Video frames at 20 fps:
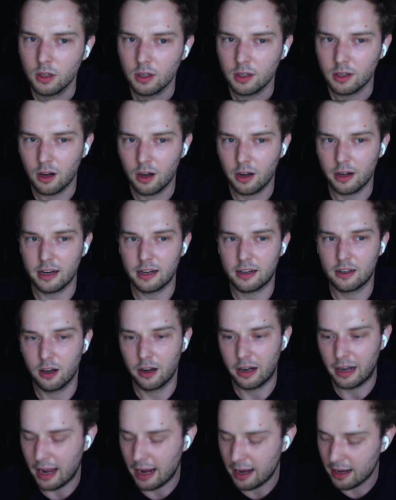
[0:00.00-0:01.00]
Got it.
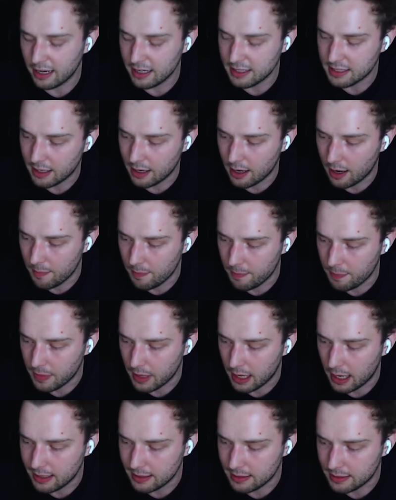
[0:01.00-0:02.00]
And I guess,
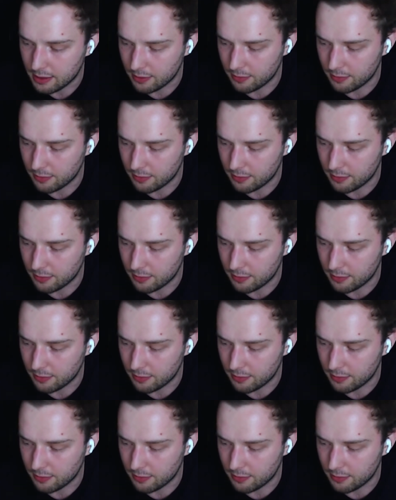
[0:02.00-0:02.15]
and